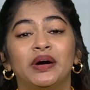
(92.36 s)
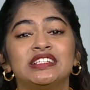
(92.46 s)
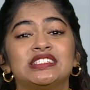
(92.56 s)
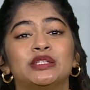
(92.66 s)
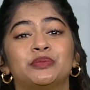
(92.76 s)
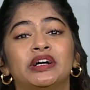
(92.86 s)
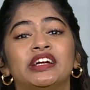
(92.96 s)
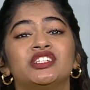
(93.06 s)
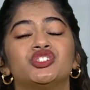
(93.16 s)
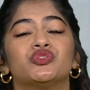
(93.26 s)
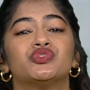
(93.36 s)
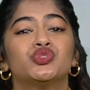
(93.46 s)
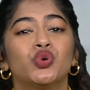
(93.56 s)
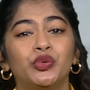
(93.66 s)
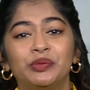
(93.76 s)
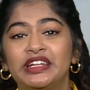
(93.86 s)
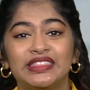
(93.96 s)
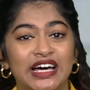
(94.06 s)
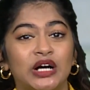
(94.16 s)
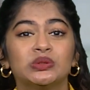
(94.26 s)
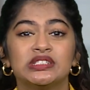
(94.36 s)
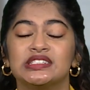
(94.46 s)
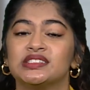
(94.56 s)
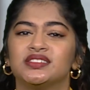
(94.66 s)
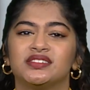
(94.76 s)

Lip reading: but the burdens of so many thousands.